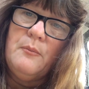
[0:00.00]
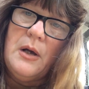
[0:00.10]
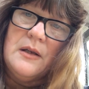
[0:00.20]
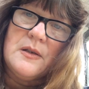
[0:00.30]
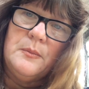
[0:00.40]

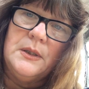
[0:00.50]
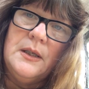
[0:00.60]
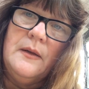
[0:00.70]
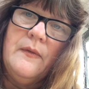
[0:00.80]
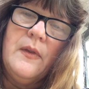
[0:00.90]

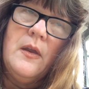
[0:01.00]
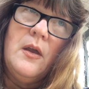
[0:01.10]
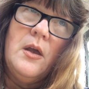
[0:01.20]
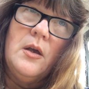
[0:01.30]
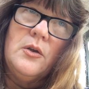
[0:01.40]
possibly.
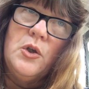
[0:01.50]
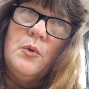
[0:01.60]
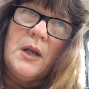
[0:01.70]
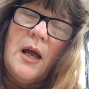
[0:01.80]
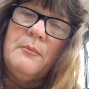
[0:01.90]

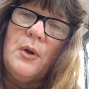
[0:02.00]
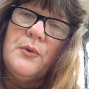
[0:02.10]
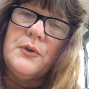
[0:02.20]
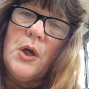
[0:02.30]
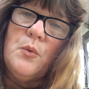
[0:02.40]
You and I
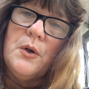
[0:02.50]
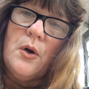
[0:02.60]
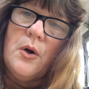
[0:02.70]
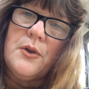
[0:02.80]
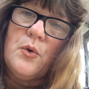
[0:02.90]
both know when
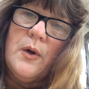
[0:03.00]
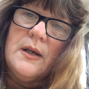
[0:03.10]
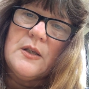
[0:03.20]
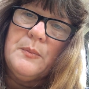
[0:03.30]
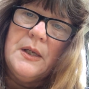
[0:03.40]

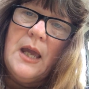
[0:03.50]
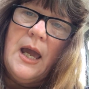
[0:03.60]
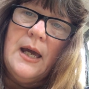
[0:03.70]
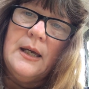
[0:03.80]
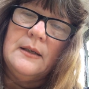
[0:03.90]
earthquakes
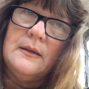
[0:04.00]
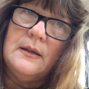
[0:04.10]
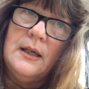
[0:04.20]
began,